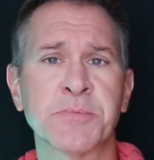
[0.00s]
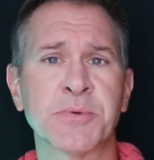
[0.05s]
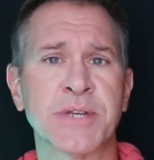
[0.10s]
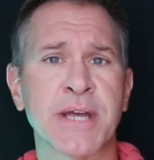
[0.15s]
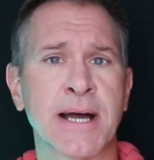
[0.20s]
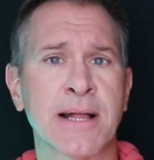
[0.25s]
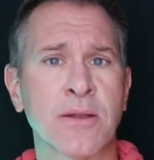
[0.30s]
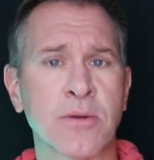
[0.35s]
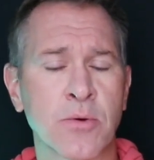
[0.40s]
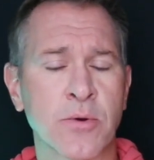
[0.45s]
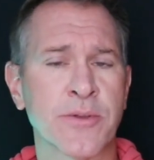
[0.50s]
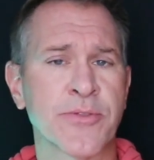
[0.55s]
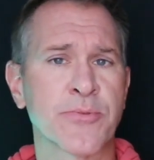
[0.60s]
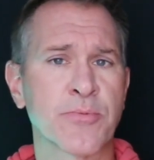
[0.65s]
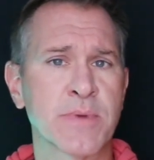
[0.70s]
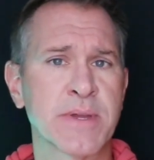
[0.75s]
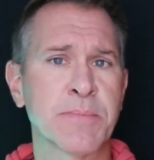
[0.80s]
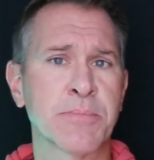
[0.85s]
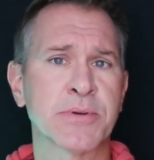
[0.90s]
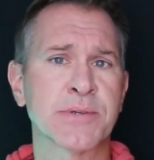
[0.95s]
per dollar or
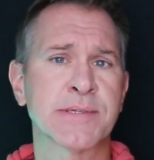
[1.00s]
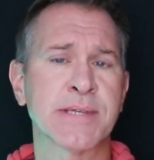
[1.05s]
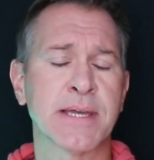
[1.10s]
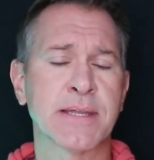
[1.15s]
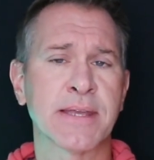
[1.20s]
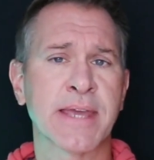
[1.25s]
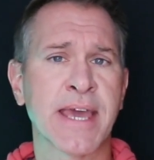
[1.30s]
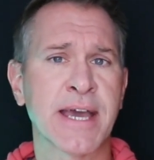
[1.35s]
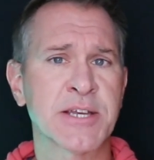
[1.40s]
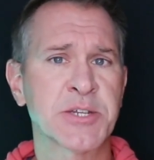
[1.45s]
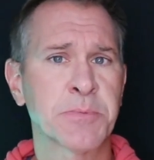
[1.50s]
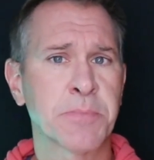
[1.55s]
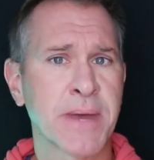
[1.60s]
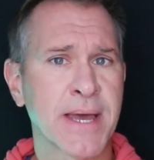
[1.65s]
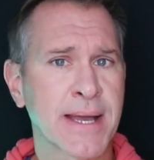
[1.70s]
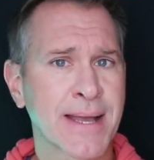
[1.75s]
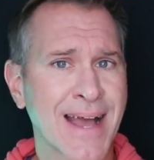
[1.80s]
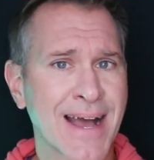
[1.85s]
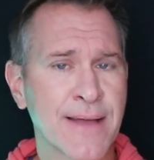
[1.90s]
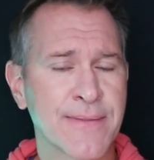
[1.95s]
3% cash
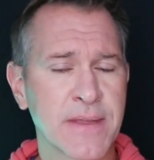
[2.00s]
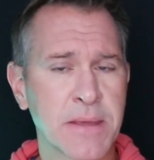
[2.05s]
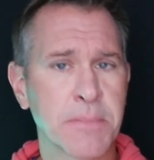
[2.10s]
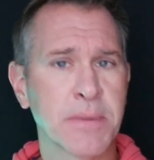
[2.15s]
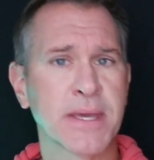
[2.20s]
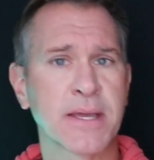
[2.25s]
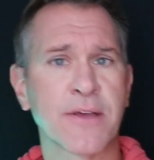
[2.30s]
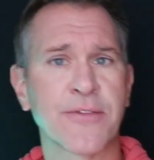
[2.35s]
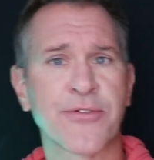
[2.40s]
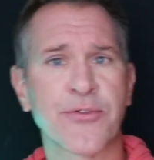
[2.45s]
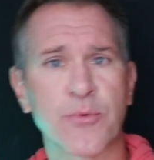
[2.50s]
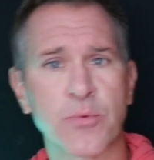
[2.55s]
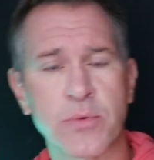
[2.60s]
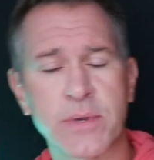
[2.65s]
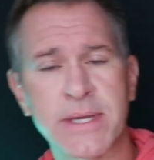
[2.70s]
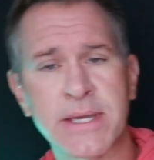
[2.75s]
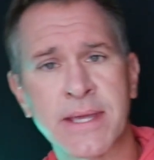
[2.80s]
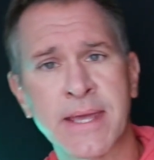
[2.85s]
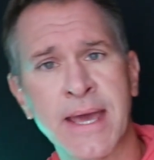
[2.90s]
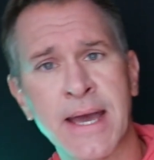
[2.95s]
back on the big
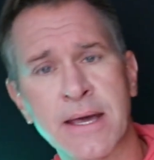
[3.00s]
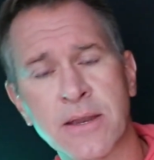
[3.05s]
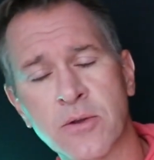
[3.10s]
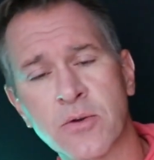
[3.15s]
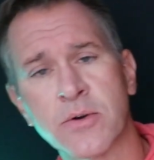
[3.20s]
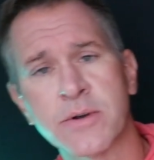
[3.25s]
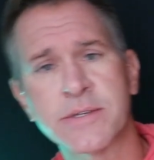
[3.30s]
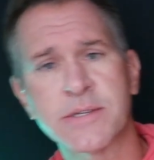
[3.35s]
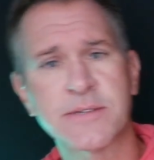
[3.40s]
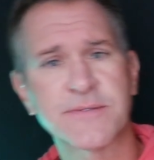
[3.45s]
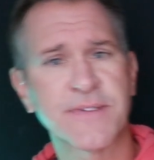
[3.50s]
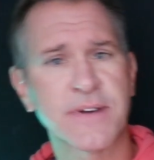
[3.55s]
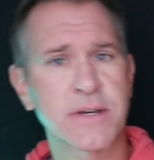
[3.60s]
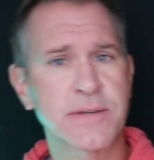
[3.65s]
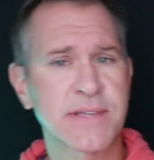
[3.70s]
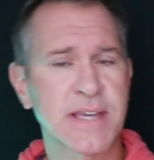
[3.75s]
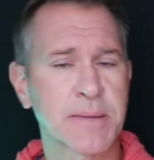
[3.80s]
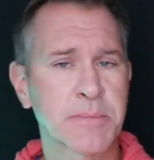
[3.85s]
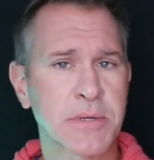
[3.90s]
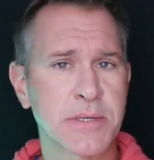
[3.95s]
three categories as far
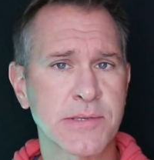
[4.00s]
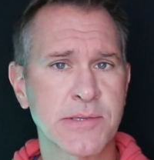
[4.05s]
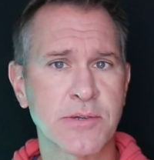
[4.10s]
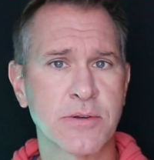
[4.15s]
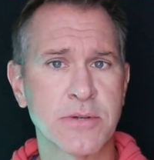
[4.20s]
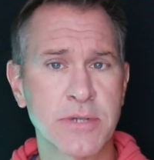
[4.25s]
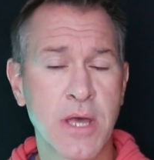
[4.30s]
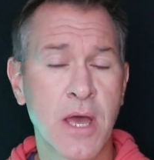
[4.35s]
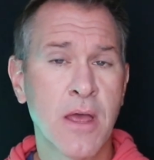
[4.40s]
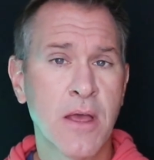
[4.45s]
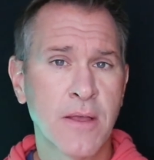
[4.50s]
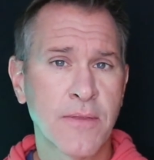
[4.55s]
as I'm concerned,